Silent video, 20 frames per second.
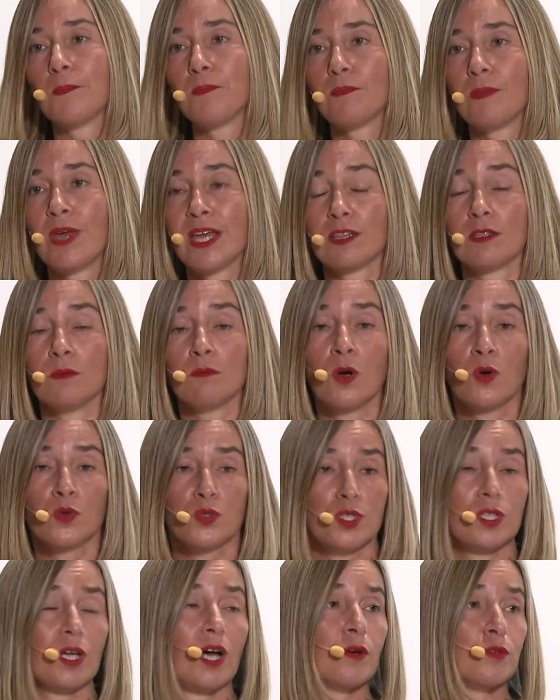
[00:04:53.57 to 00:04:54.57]
make the
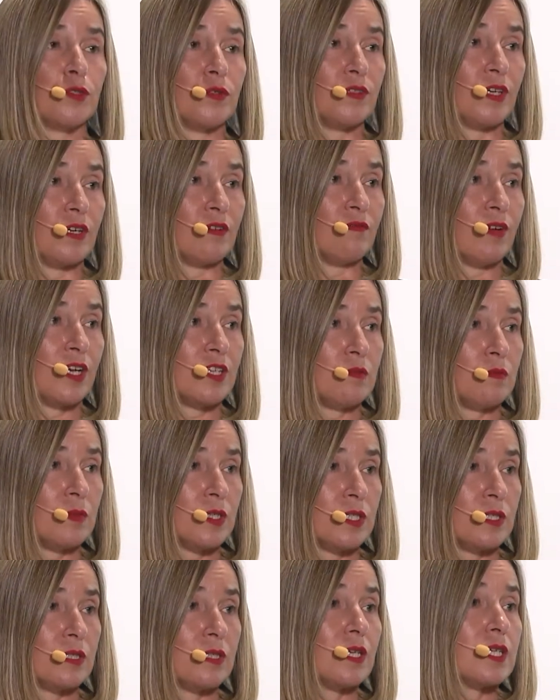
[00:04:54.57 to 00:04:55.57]
most out of their
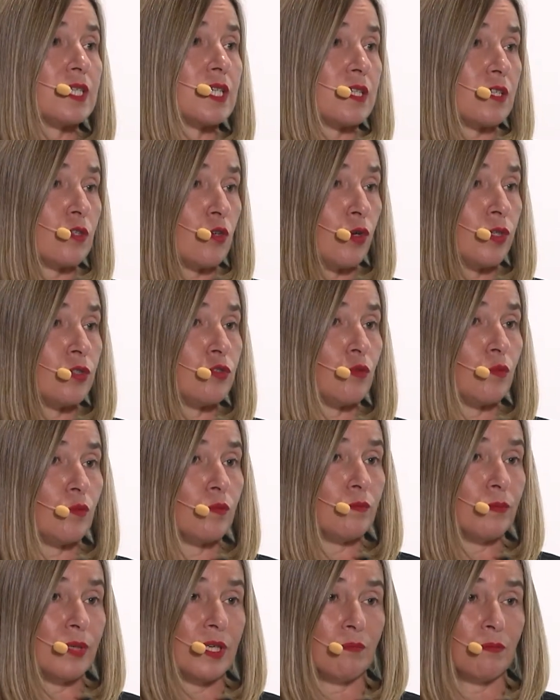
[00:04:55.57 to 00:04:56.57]
investments, this is going to
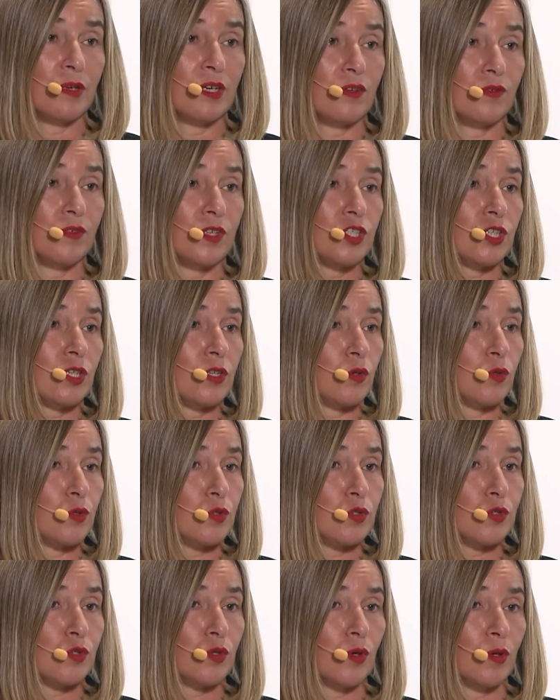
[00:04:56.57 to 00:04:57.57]
be beneficial
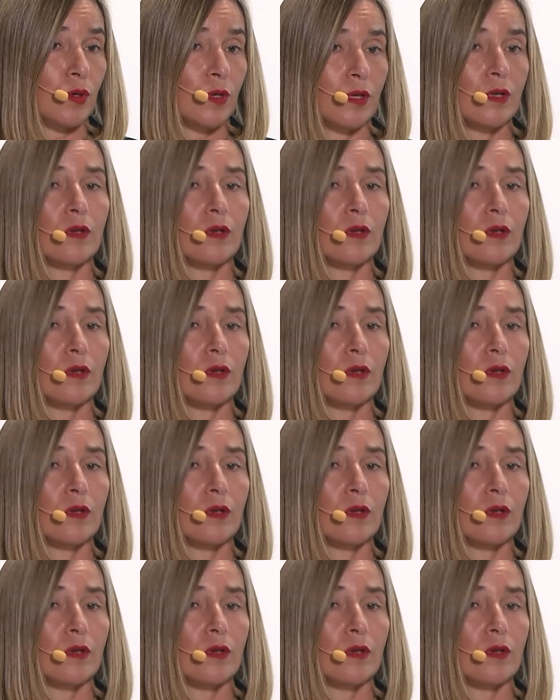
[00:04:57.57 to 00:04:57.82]
also